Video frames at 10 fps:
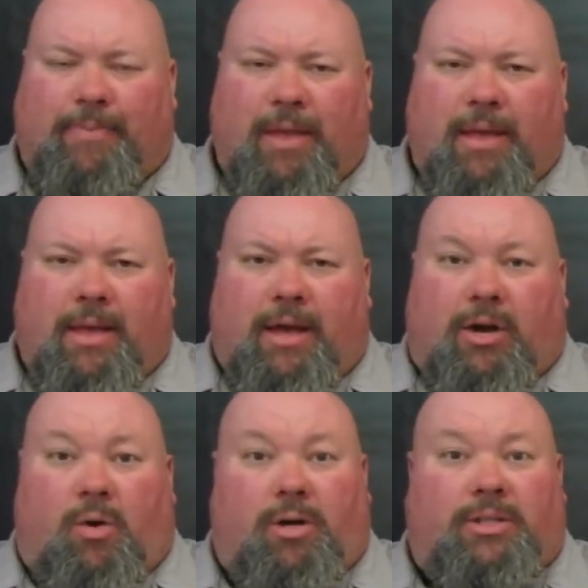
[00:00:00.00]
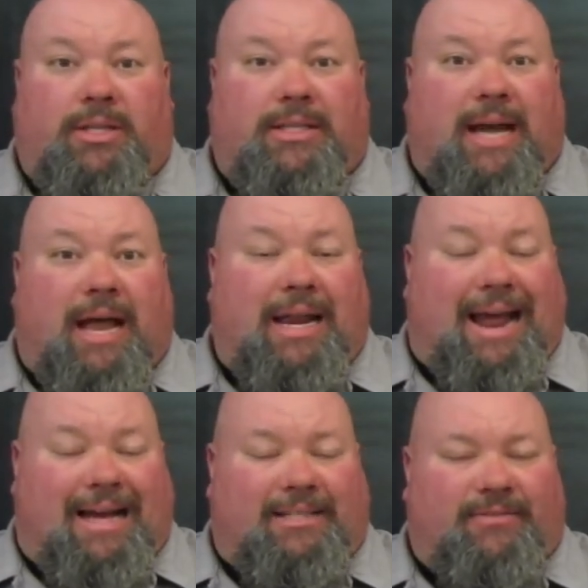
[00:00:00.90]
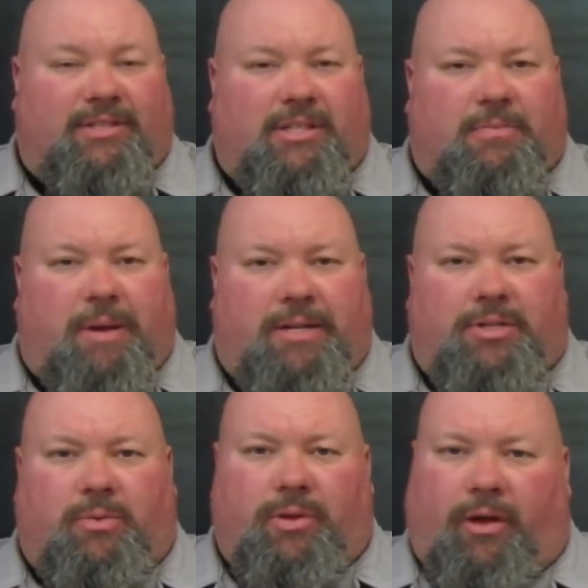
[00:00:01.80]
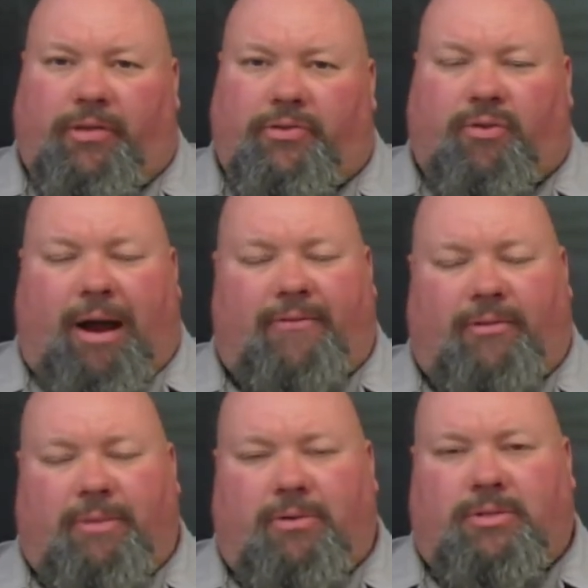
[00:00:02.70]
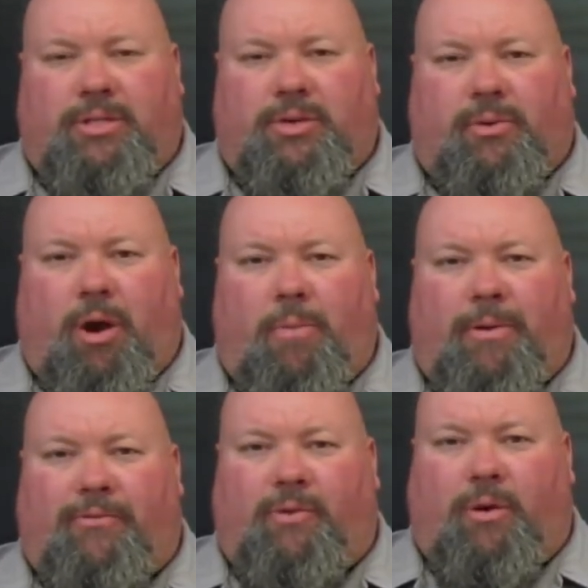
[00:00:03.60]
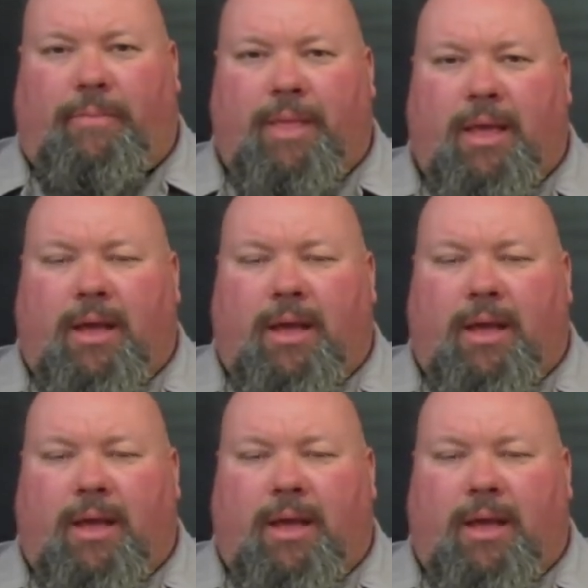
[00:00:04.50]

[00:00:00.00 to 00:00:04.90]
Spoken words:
Of course, it's got an active suspension with all the driver modes that you were hoping for,